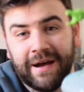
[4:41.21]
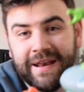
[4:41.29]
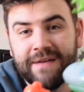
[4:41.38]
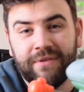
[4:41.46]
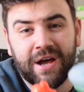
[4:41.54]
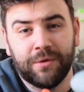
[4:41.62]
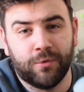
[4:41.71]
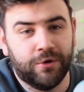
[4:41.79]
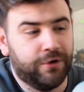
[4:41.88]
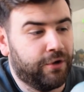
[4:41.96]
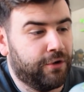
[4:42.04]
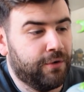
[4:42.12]
I never had
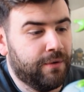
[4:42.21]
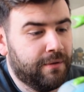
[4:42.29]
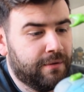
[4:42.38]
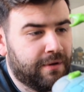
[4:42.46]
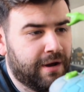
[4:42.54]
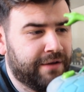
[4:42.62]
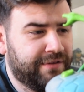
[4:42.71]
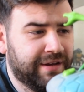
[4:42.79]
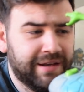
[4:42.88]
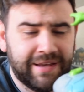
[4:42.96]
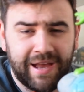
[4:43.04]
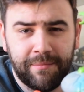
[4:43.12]
one new. I think
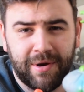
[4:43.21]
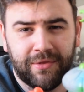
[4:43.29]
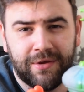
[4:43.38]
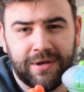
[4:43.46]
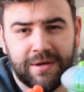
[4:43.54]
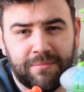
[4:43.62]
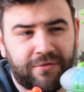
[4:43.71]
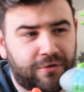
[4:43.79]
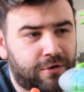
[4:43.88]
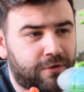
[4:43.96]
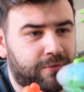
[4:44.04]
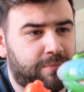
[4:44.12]
it came out the year
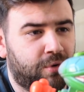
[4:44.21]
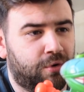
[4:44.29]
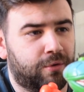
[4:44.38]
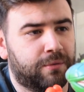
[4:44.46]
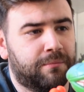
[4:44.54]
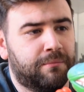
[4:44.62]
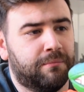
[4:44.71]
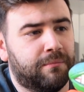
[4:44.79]
before I was born.